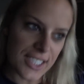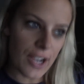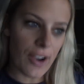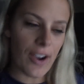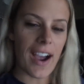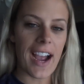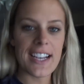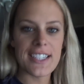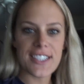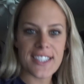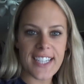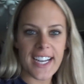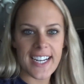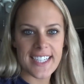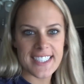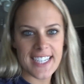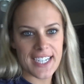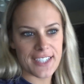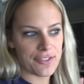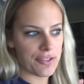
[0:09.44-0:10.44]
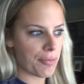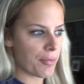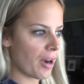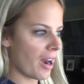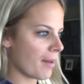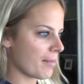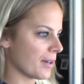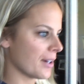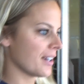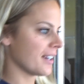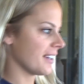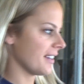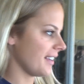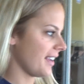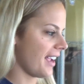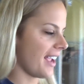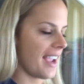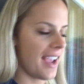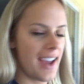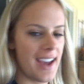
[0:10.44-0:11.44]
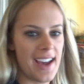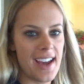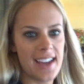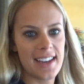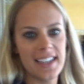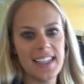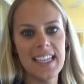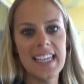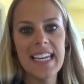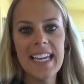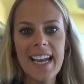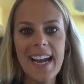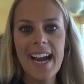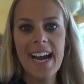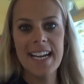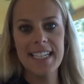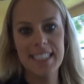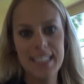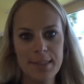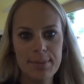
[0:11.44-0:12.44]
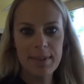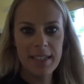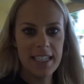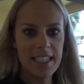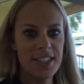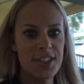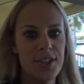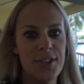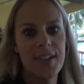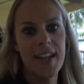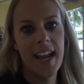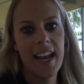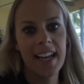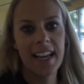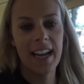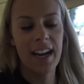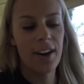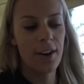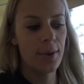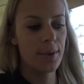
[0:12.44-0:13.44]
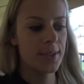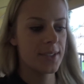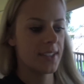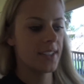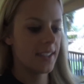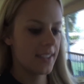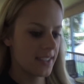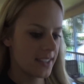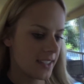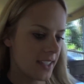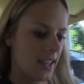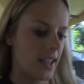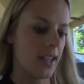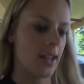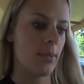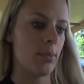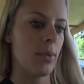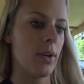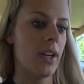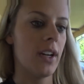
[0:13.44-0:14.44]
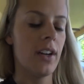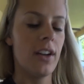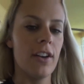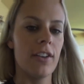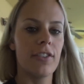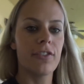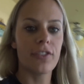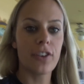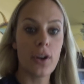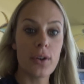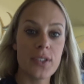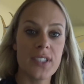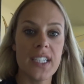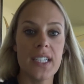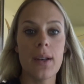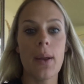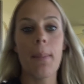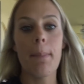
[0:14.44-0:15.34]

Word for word: So I just got a text from Robert and he asked me to take out some frozen